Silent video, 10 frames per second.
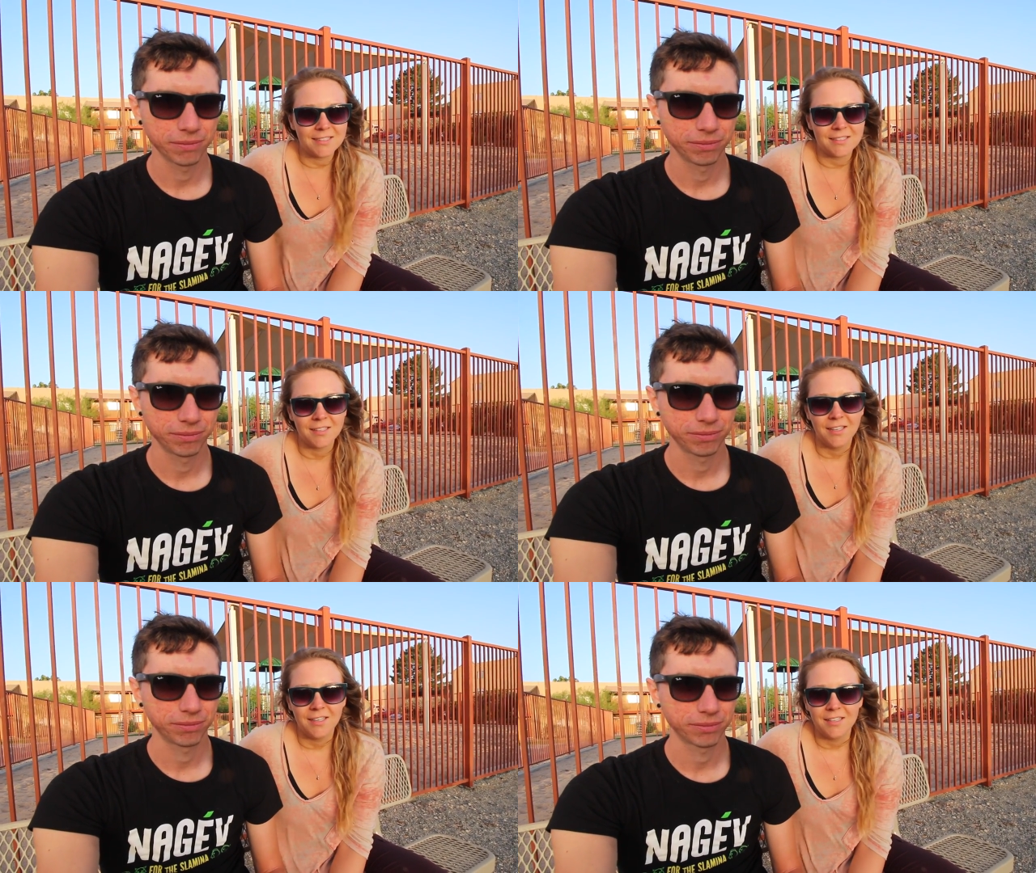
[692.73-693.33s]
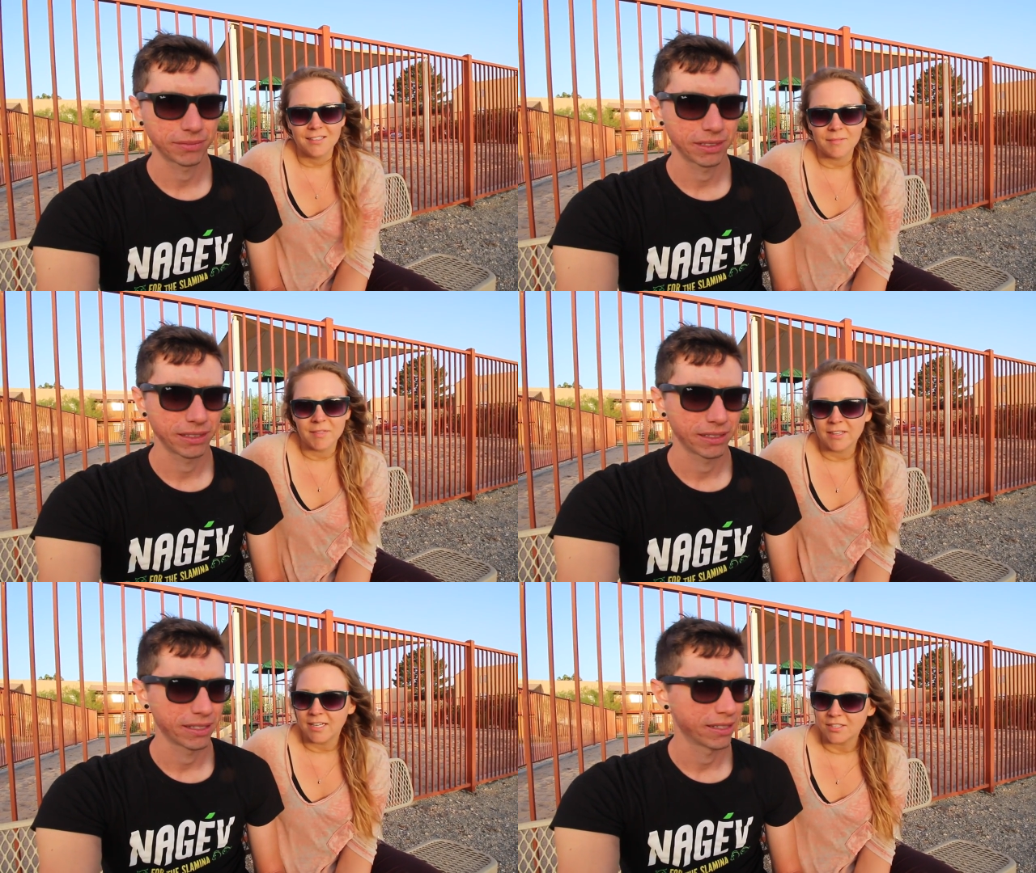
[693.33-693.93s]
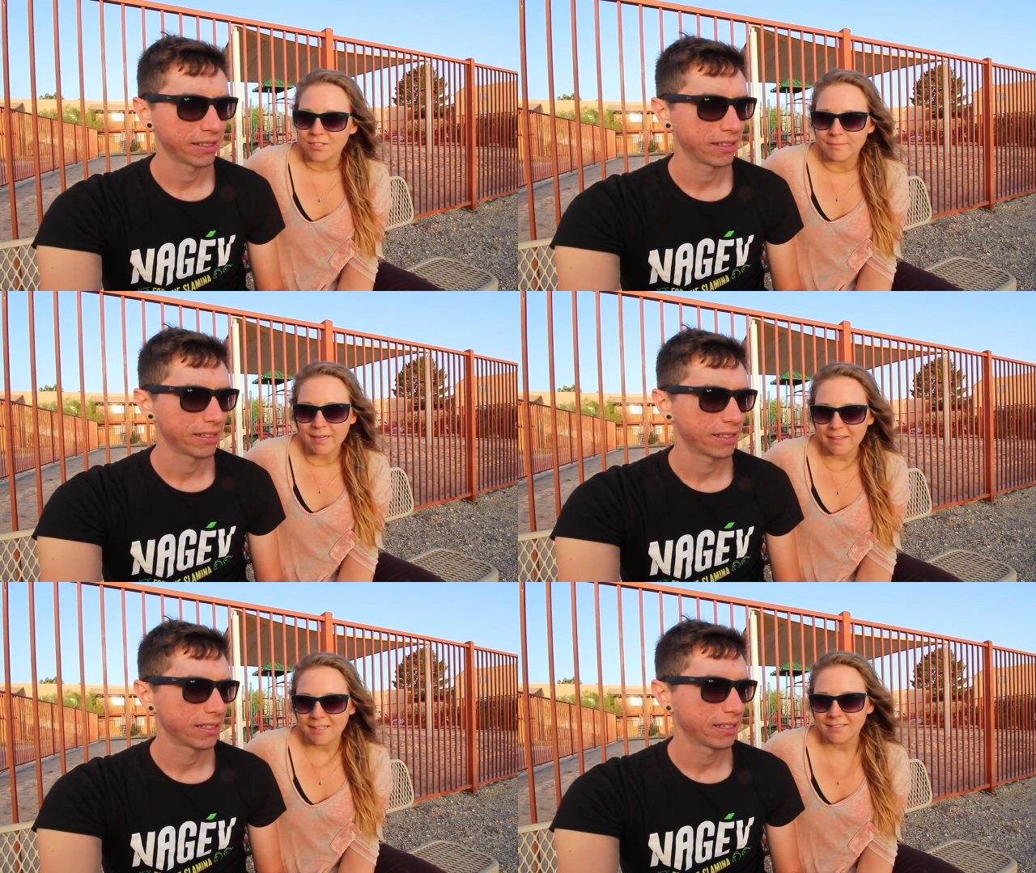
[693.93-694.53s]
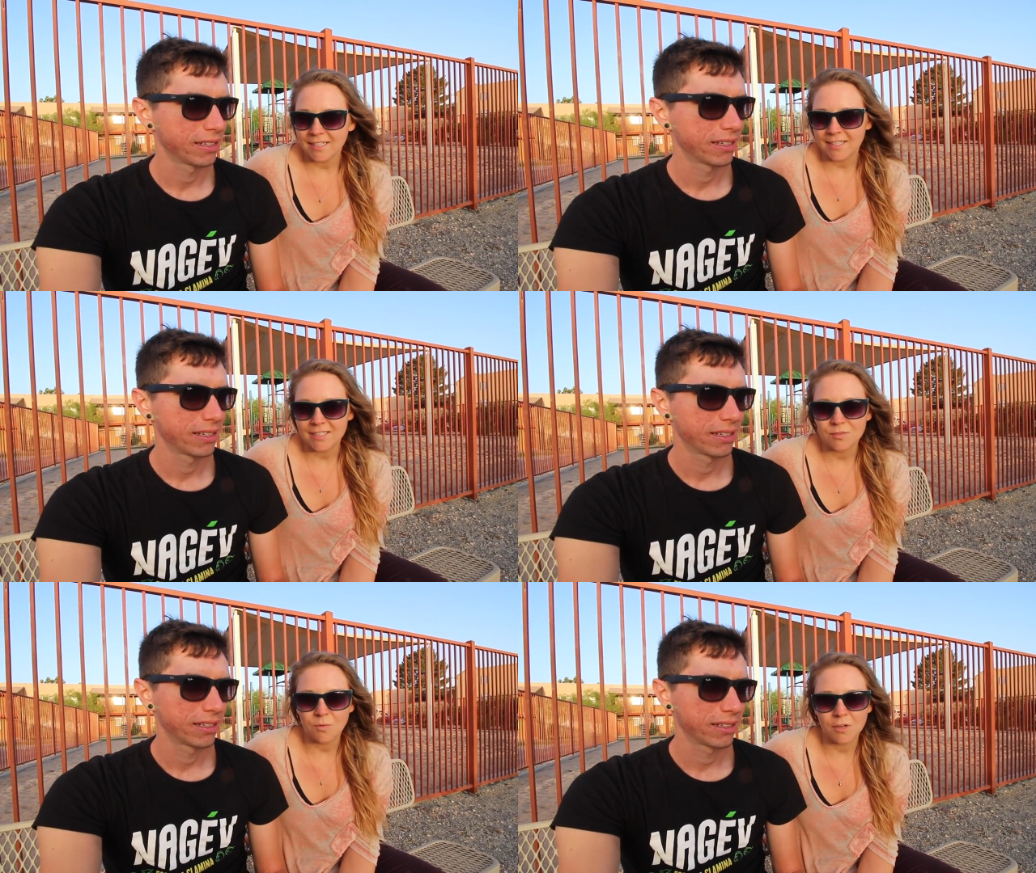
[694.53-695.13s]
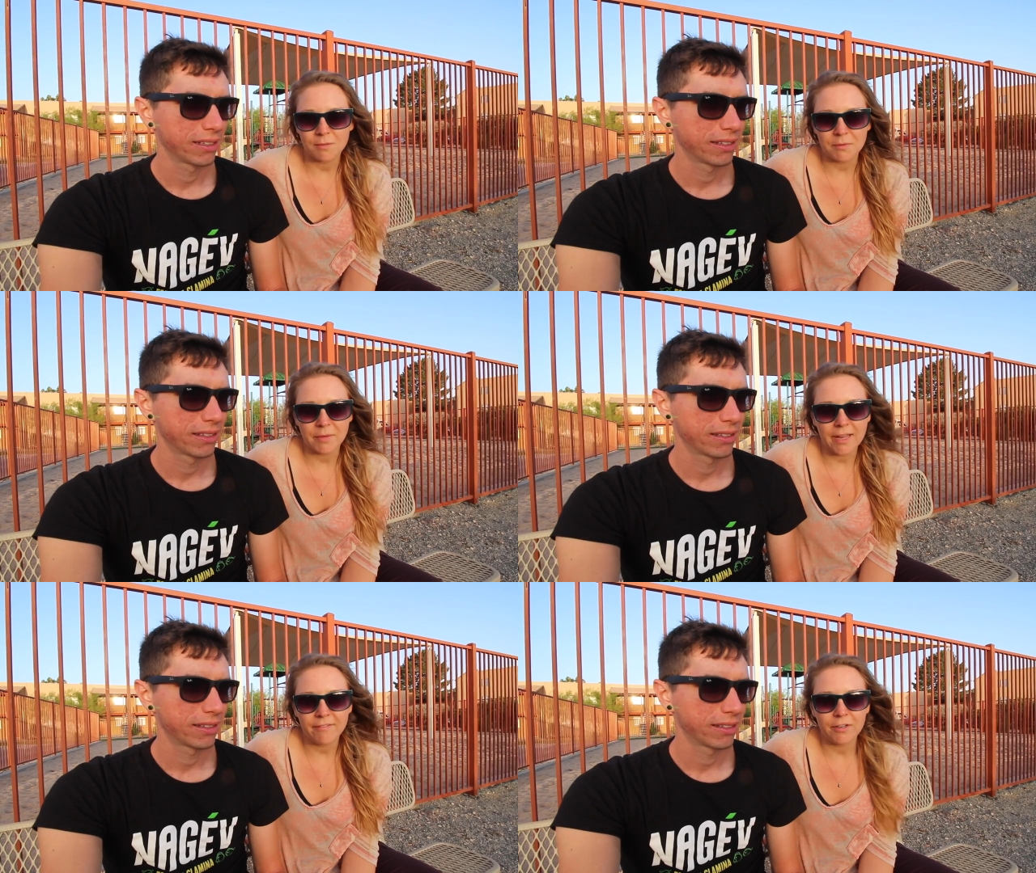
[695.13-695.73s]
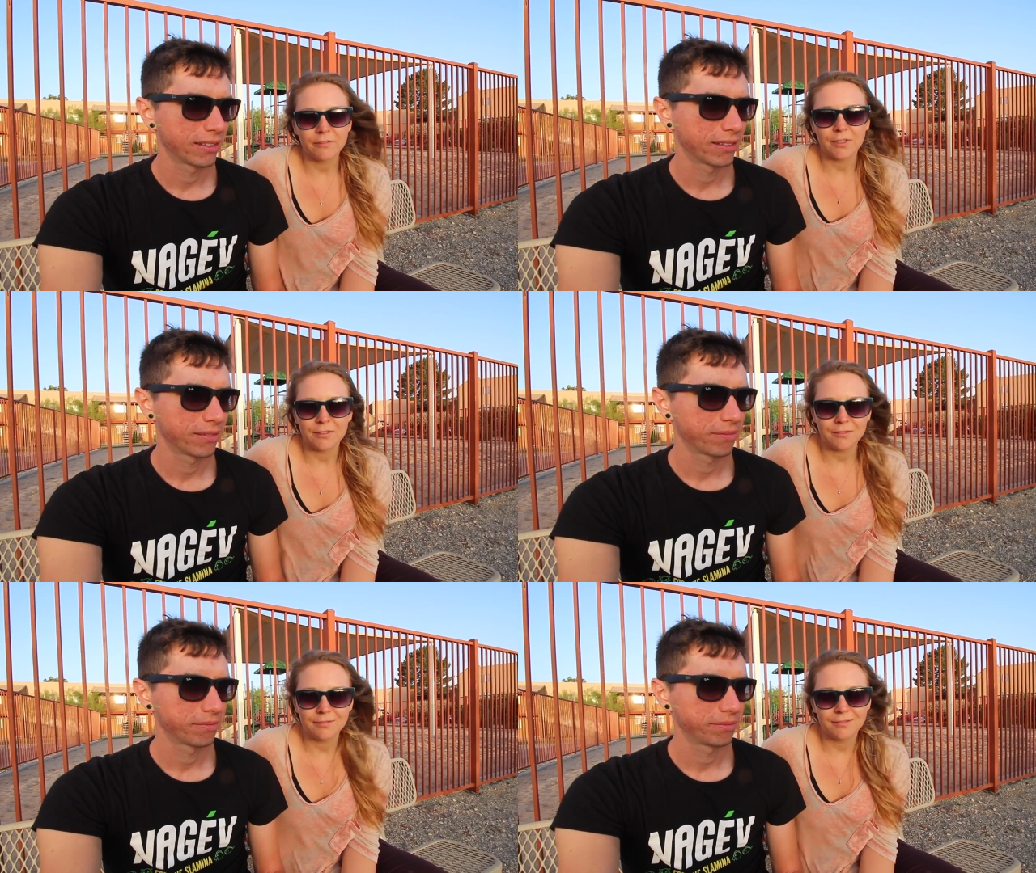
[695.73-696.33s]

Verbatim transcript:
Speaker 1: it's something that I just made that day and it's warm and we have it over